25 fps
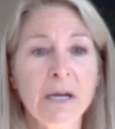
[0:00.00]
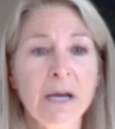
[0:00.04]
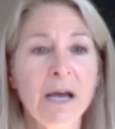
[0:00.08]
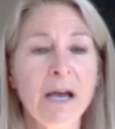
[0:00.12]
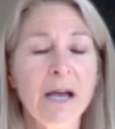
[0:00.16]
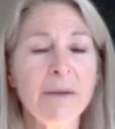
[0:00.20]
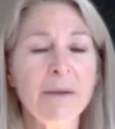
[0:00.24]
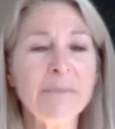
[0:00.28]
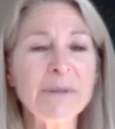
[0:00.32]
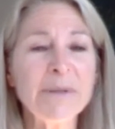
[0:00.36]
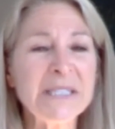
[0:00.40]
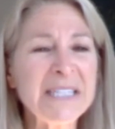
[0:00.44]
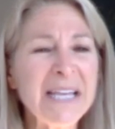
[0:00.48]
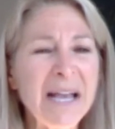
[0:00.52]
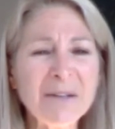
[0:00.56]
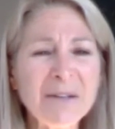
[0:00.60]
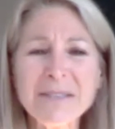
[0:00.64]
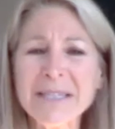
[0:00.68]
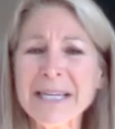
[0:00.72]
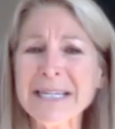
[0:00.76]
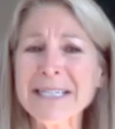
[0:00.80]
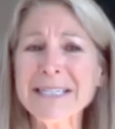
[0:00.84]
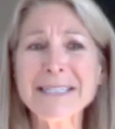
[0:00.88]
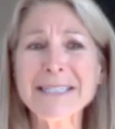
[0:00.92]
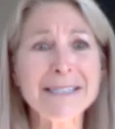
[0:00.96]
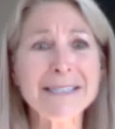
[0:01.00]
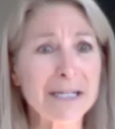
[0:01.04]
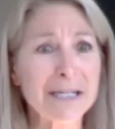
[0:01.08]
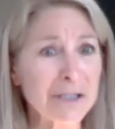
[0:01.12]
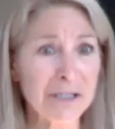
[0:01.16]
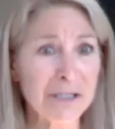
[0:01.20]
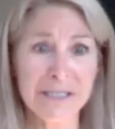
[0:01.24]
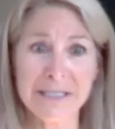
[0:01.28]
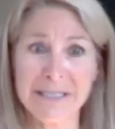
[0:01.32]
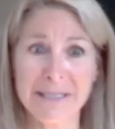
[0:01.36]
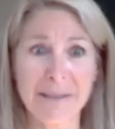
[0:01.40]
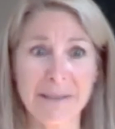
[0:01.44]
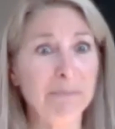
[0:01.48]
Um, it sounds like such a
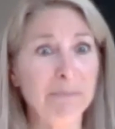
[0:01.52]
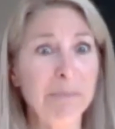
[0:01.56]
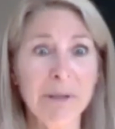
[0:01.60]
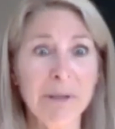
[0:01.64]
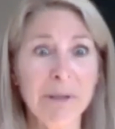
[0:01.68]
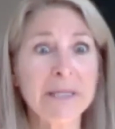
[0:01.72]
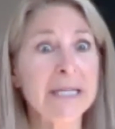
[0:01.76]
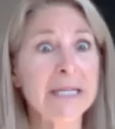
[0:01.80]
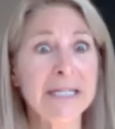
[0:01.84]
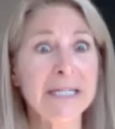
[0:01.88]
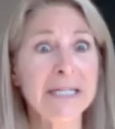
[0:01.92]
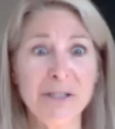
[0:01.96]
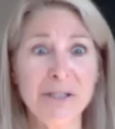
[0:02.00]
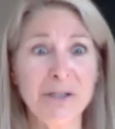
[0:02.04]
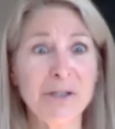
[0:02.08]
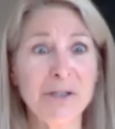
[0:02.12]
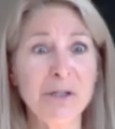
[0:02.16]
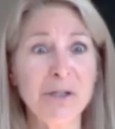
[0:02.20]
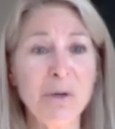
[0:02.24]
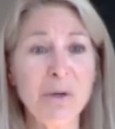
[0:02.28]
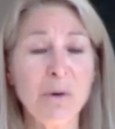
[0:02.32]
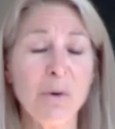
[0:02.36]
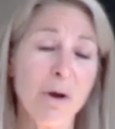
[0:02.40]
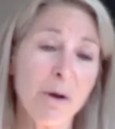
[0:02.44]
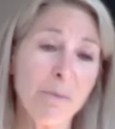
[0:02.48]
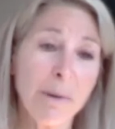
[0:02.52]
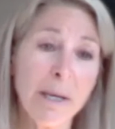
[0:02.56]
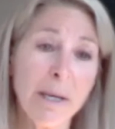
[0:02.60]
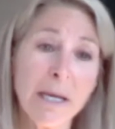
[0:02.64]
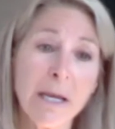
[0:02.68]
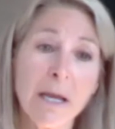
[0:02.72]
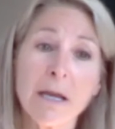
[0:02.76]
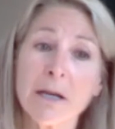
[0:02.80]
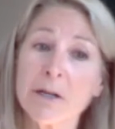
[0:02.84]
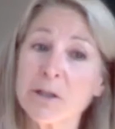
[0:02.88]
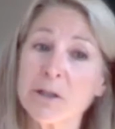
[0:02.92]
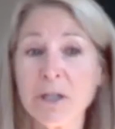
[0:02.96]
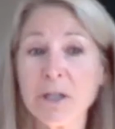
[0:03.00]
simple thing to do. Oh my
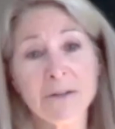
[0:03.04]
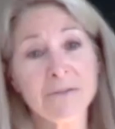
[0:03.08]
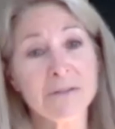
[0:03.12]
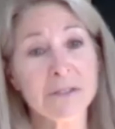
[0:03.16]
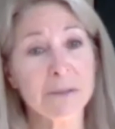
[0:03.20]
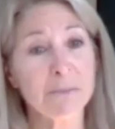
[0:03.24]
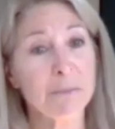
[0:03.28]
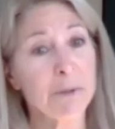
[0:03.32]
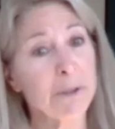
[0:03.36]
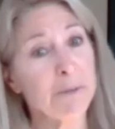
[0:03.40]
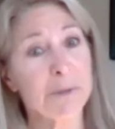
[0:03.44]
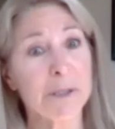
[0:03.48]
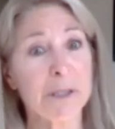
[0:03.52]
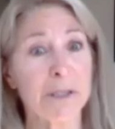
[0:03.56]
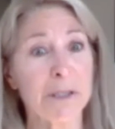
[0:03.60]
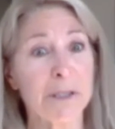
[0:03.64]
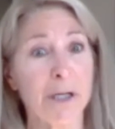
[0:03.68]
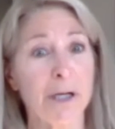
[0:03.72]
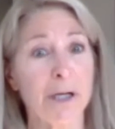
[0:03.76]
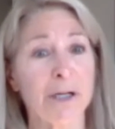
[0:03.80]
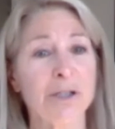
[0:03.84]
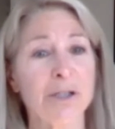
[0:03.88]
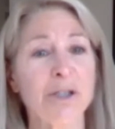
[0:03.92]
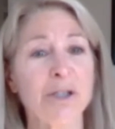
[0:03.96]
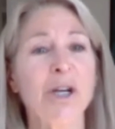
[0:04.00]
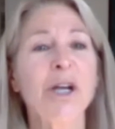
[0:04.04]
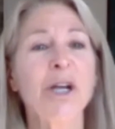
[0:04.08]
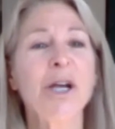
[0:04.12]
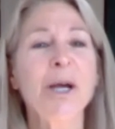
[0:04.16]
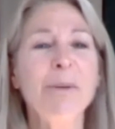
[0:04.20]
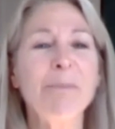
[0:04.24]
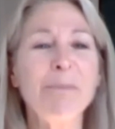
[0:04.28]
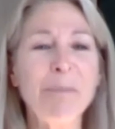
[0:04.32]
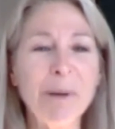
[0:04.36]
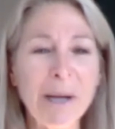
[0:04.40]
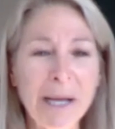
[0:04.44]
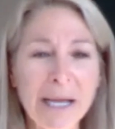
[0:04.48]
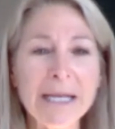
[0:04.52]
gosh, give someone a massage.
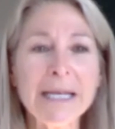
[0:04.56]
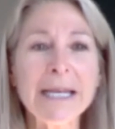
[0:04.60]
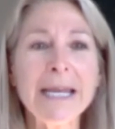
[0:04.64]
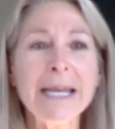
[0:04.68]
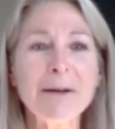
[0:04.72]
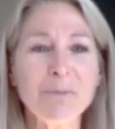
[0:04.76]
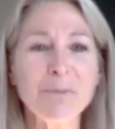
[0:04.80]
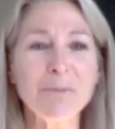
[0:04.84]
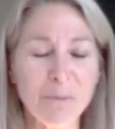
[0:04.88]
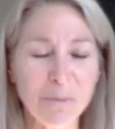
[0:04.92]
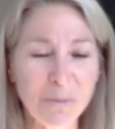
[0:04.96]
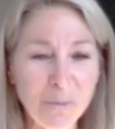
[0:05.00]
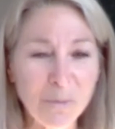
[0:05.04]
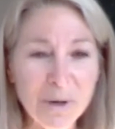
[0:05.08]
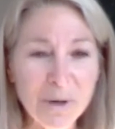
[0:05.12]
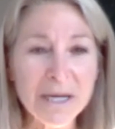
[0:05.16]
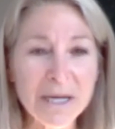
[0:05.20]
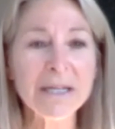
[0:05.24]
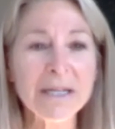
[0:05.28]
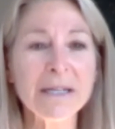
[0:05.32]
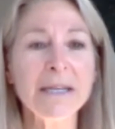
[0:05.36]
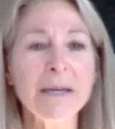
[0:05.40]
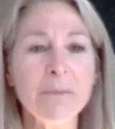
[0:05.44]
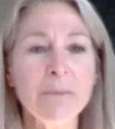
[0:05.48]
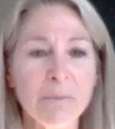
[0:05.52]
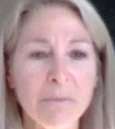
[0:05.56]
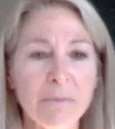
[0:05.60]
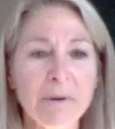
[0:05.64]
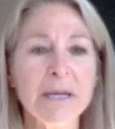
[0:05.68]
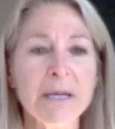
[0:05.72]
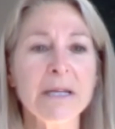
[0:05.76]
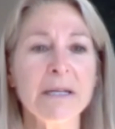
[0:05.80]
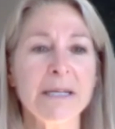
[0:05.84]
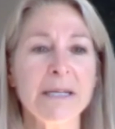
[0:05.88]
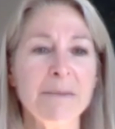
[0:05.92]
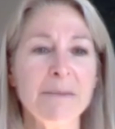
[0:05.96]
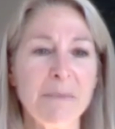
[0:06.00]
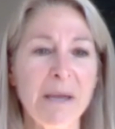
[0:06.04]
But it really,
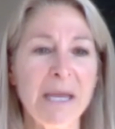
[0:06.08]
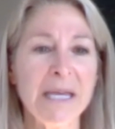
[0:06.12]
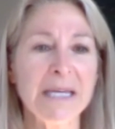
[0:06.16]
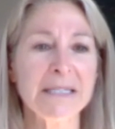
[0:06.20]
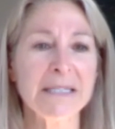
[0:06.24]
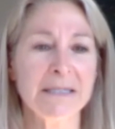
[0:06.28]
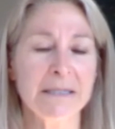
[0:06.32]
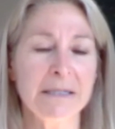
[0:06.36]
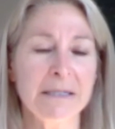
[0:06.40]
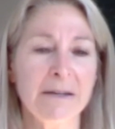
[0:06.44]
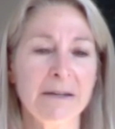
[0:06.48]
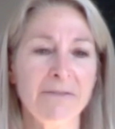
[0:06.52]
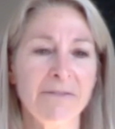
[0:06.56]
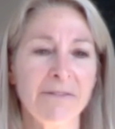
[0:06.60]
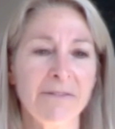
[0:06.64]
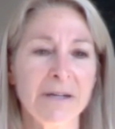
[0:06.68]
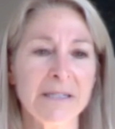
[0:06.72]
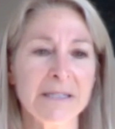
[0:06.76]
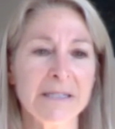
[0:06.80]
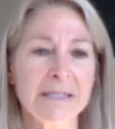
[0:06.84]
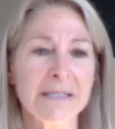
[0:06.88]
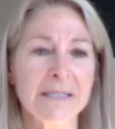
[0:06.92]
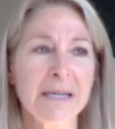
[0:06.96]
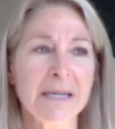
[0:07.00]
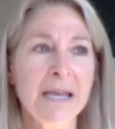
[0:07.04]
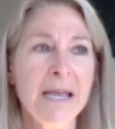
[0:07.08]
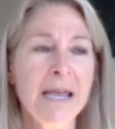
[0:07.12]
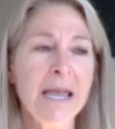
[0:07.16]
really makes a difference.